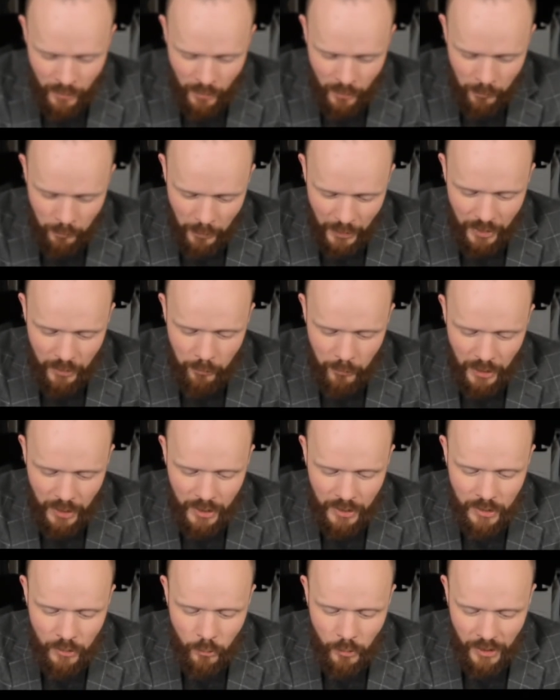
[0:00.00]
But
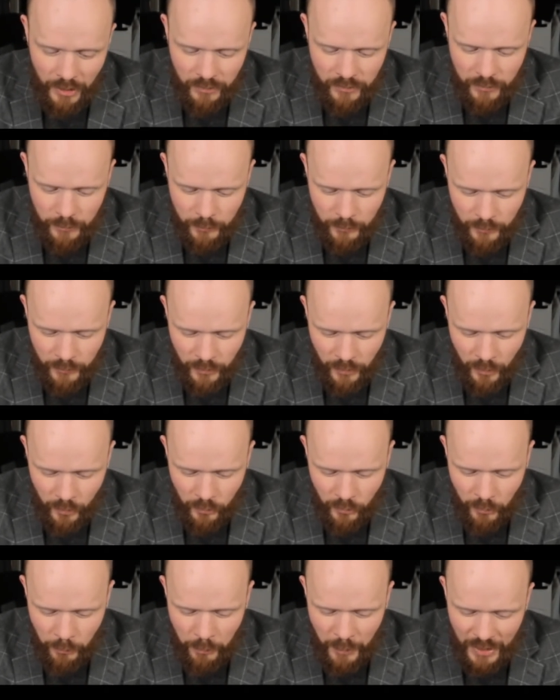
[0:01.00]
anyways,
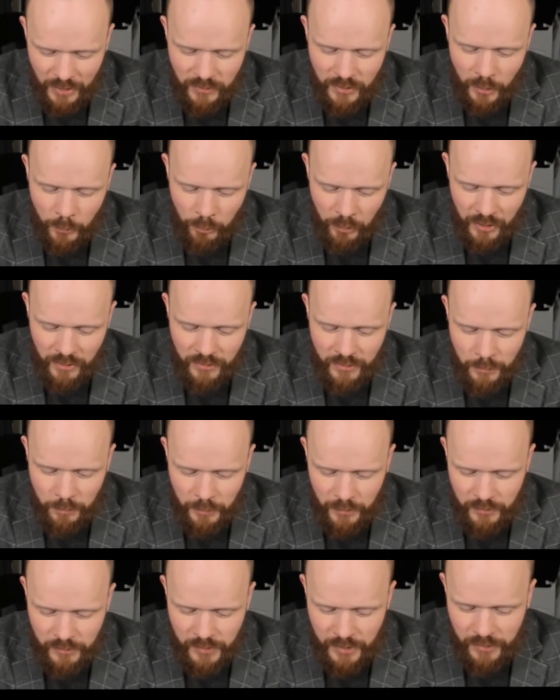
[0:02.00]
the basic
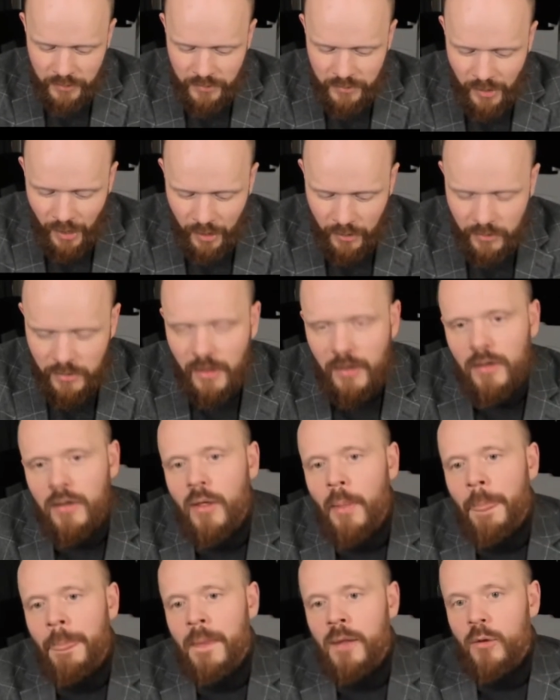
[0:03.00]
principle still stands, that
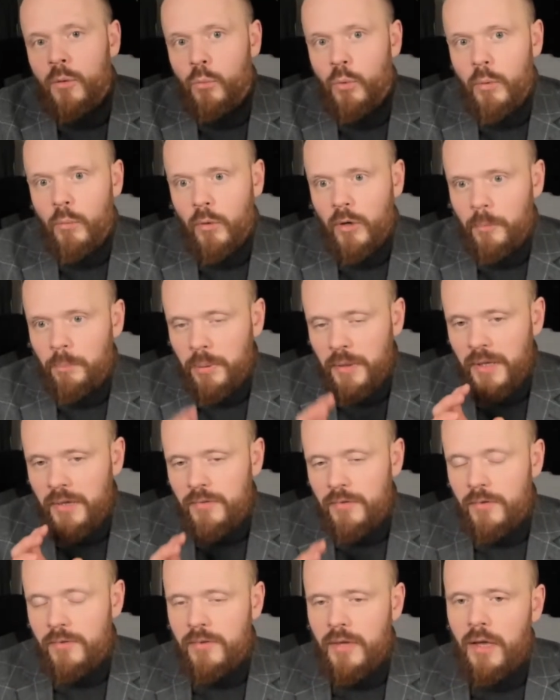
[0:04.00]
we want to
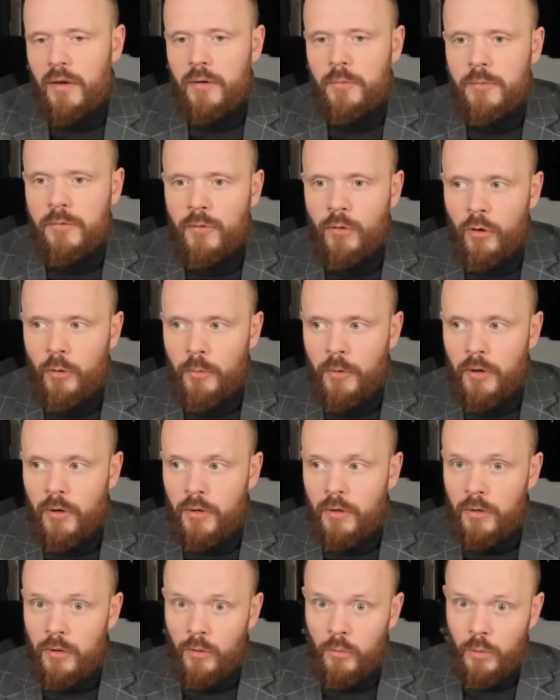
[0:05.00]
place the sound
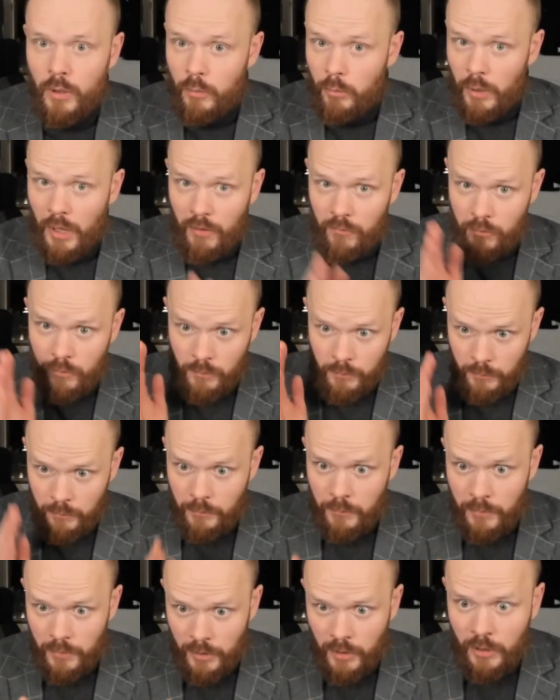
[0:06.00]
absorber where we have
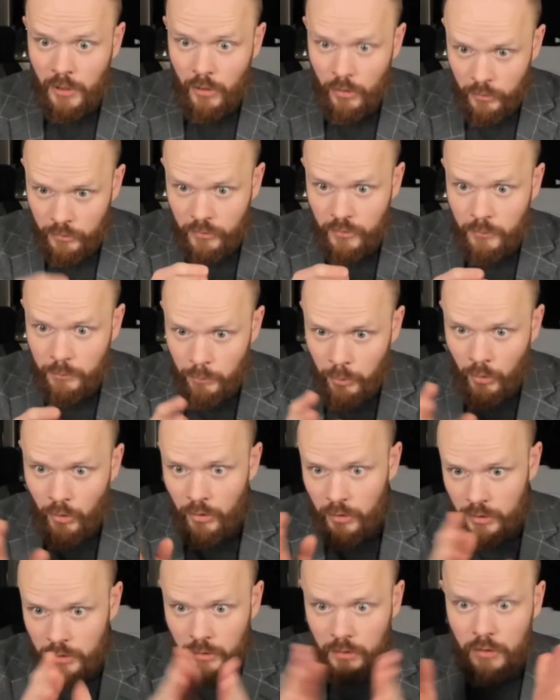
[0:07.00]
a large
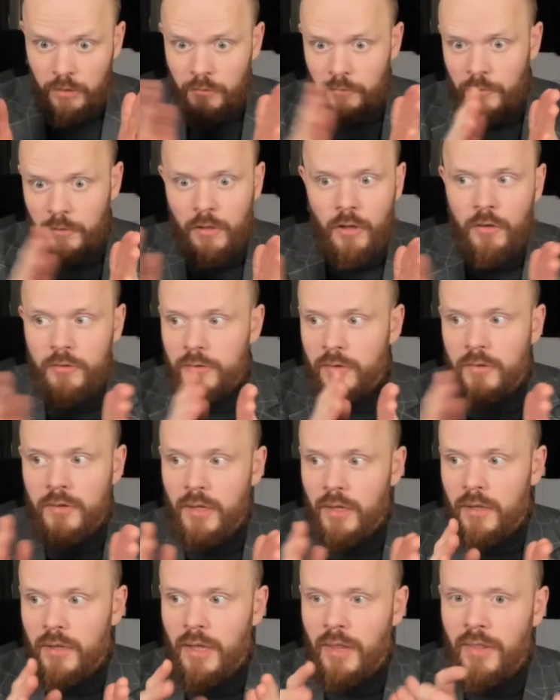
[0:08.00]
particle
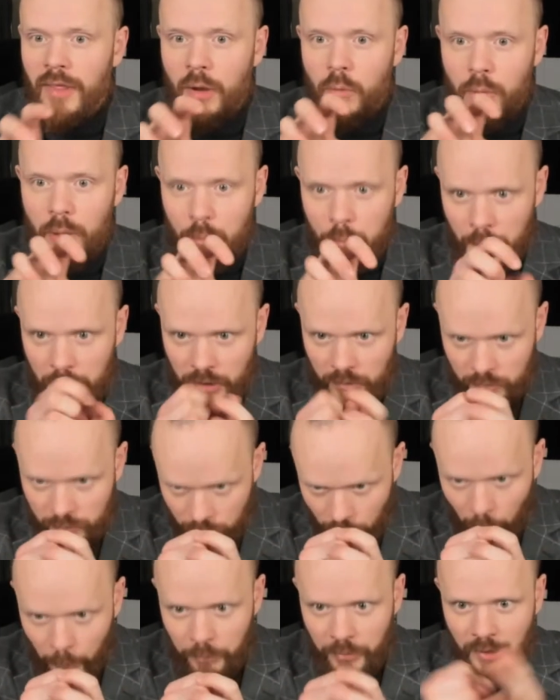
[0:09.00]
velocity, and that way we can
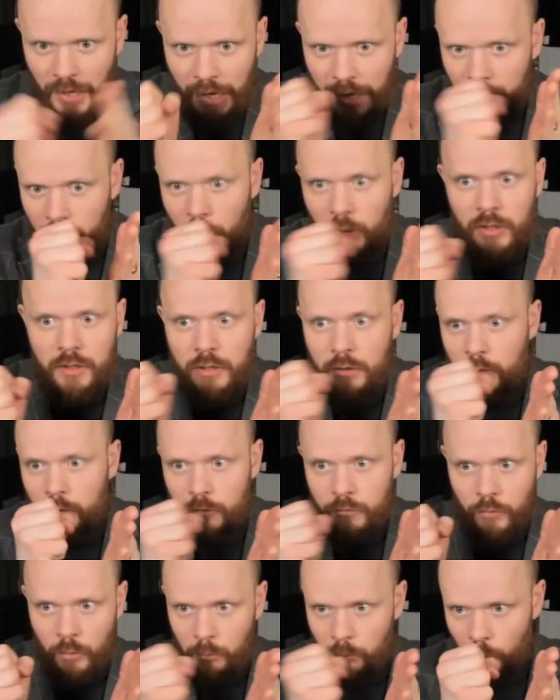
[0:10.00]
stop the air
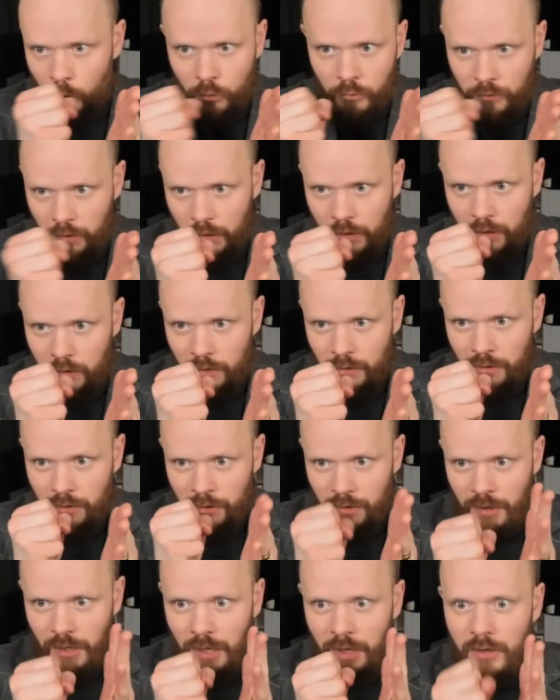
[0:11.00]
molecules from moving.
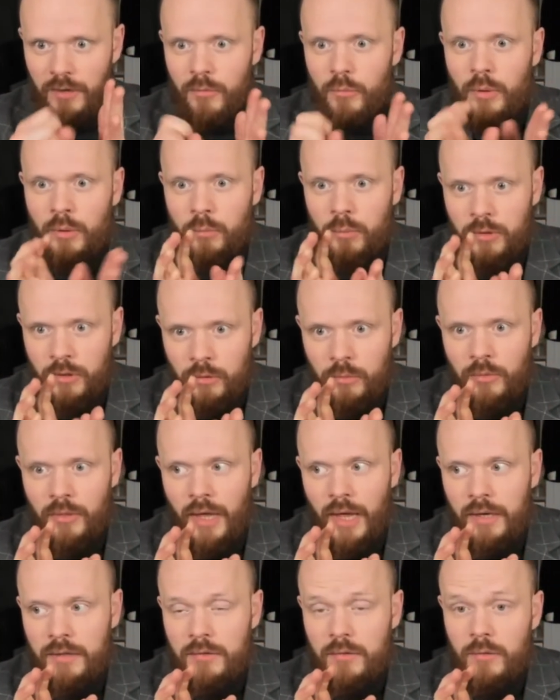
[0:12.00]
And when we do
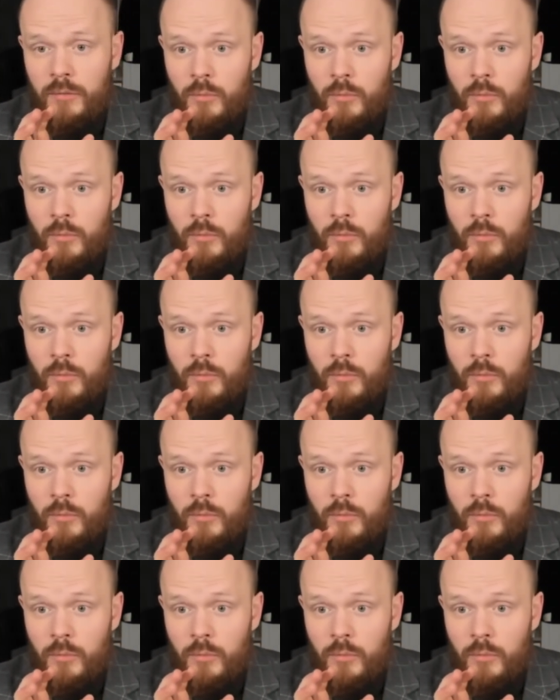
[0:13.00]
that,